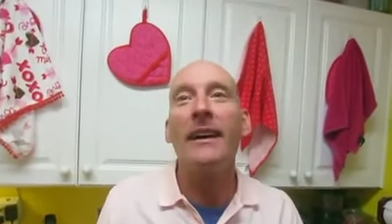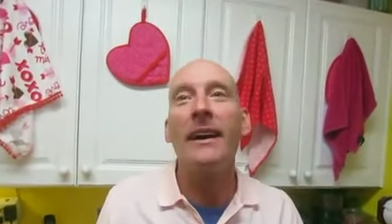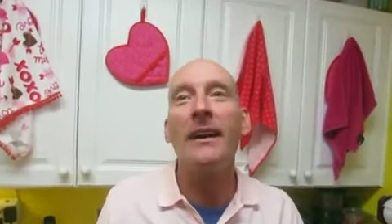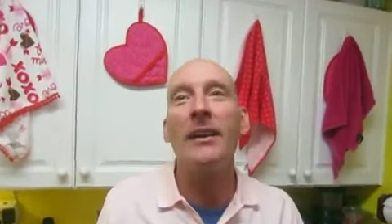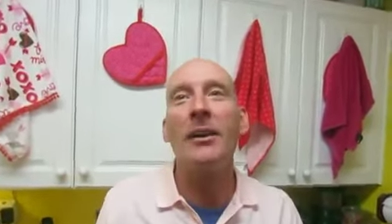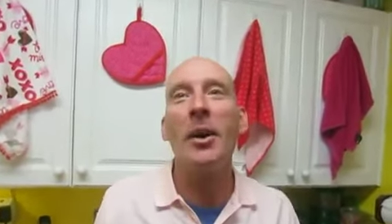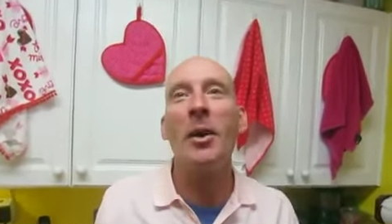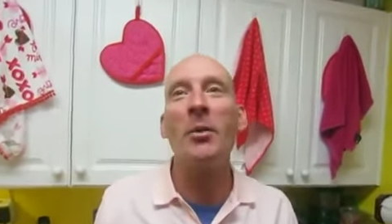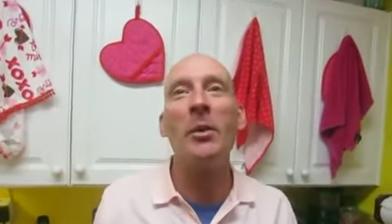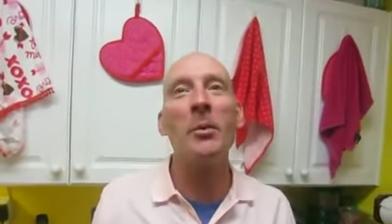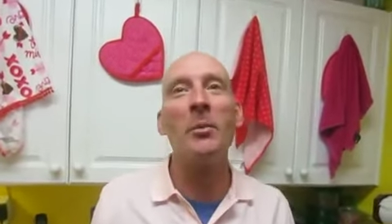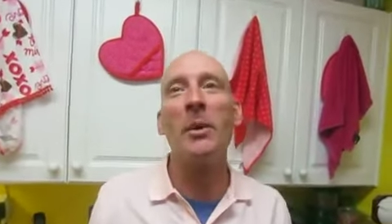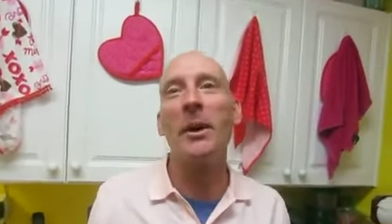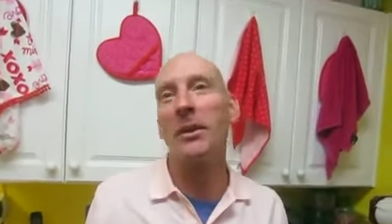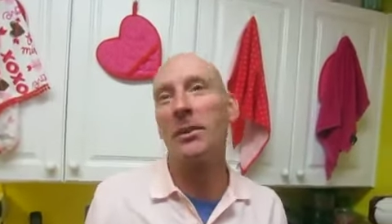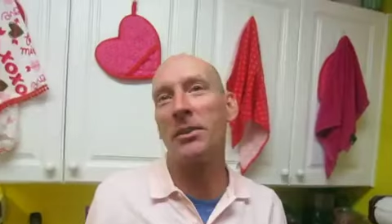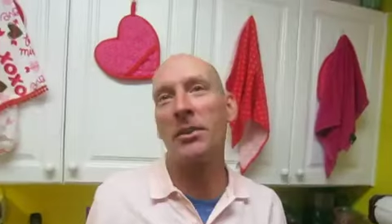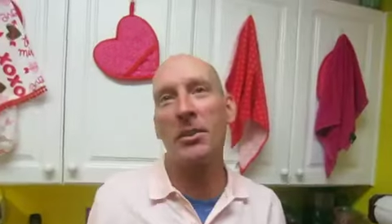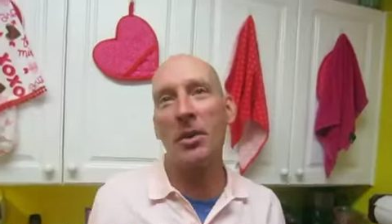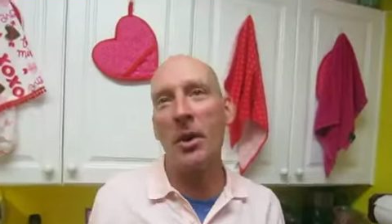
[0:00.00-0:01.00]
And okay. No one
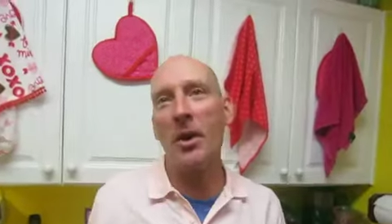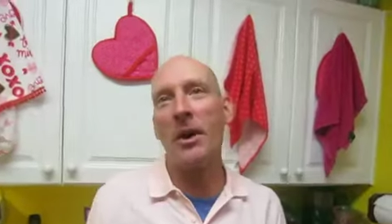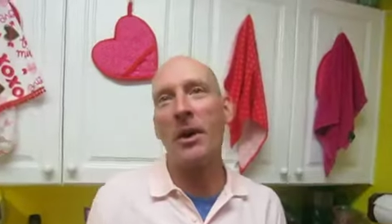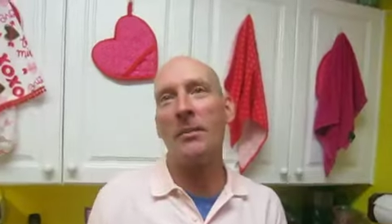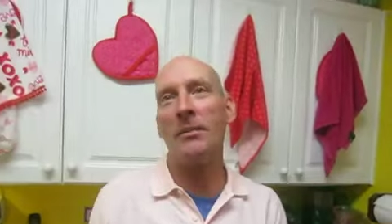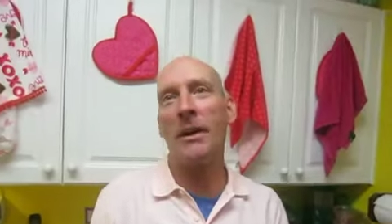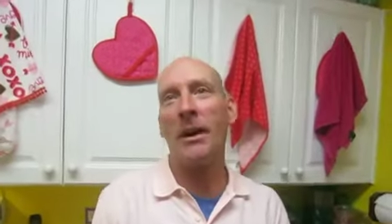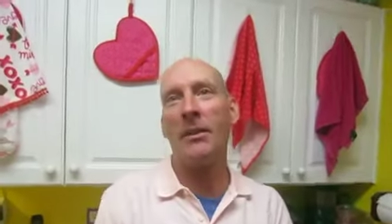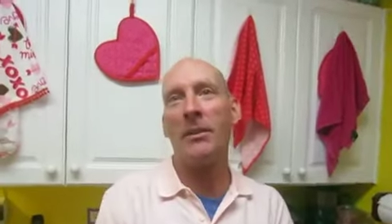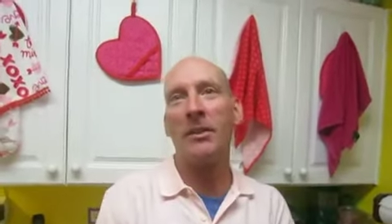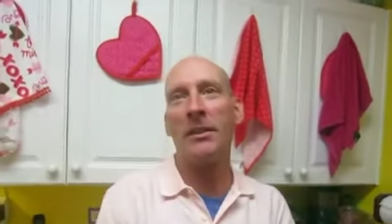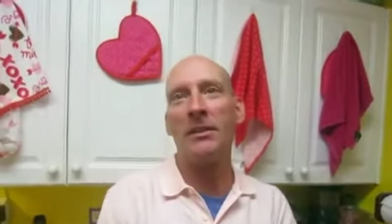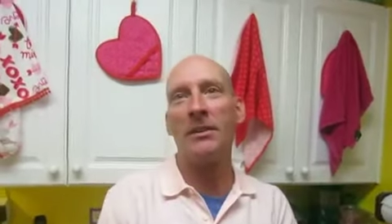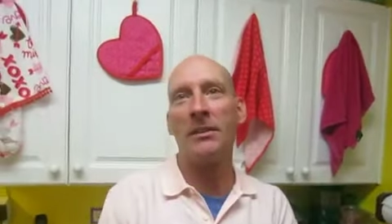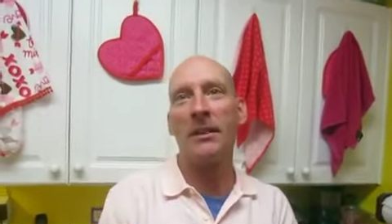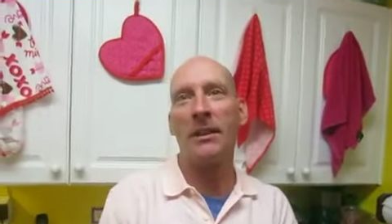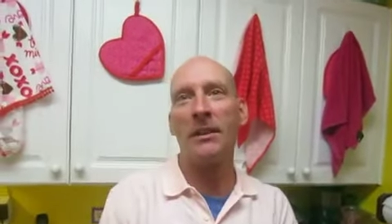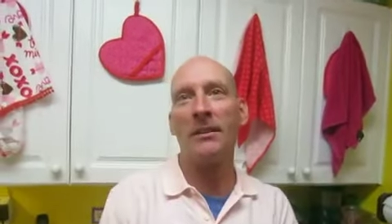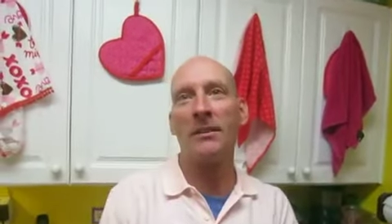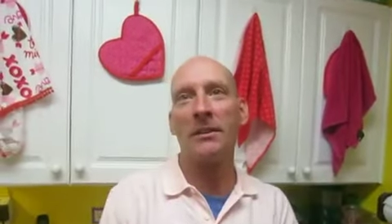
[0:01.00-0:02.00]
wants to talk about these
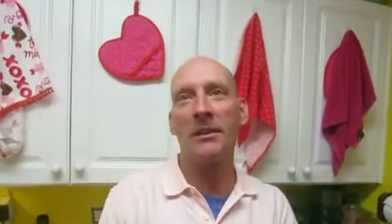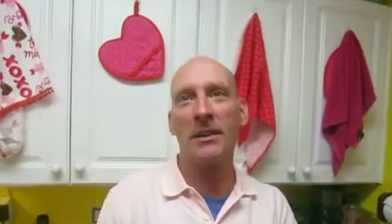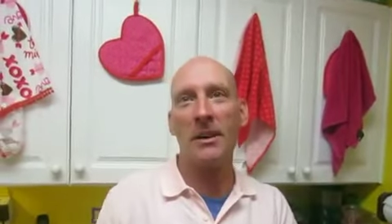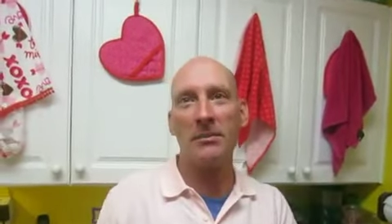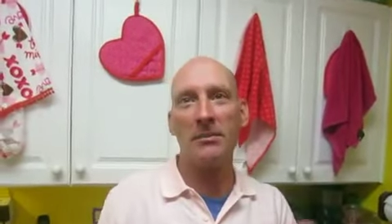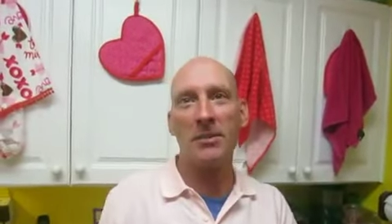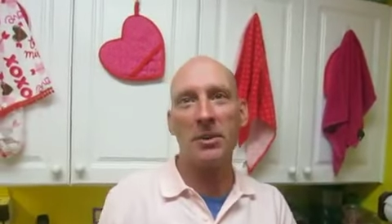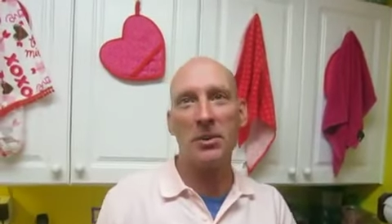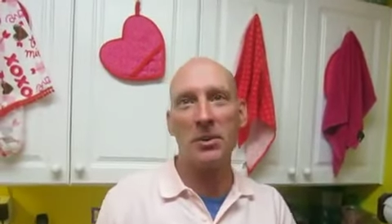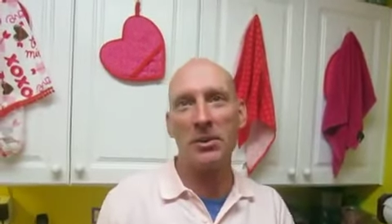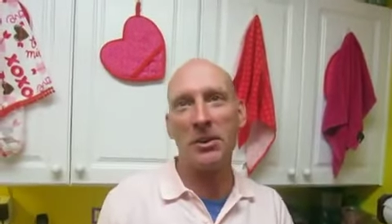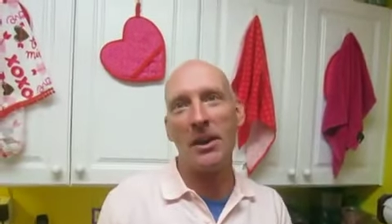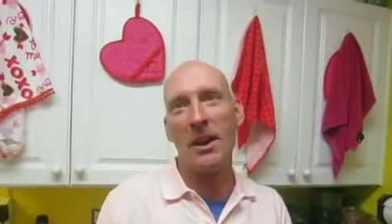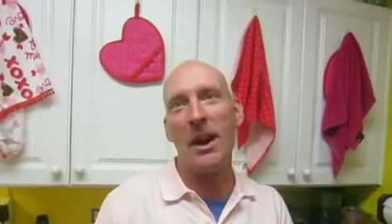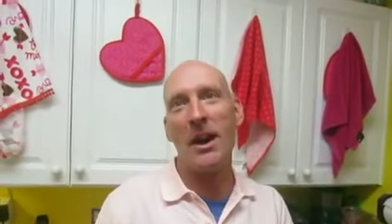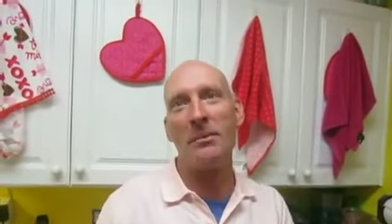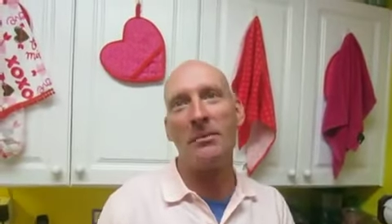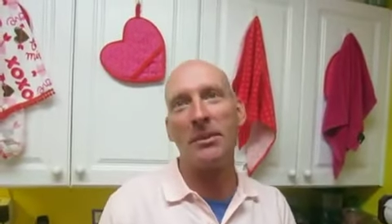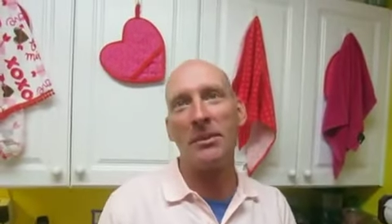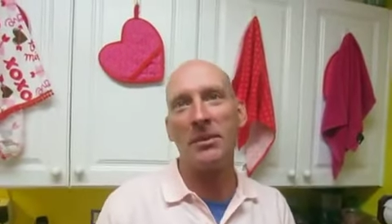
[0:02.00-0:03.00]
things, and I'm just the
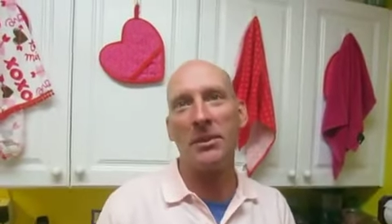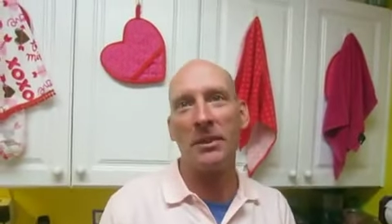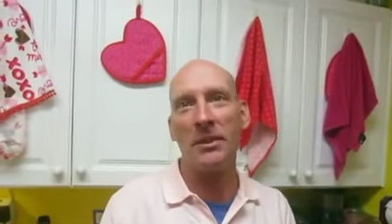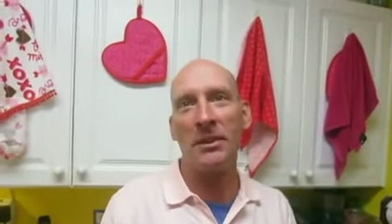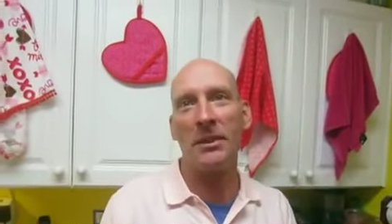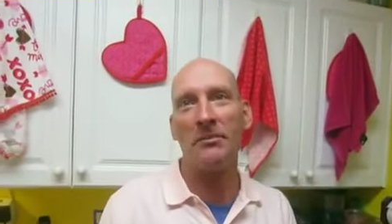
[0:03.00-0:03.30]
opposite.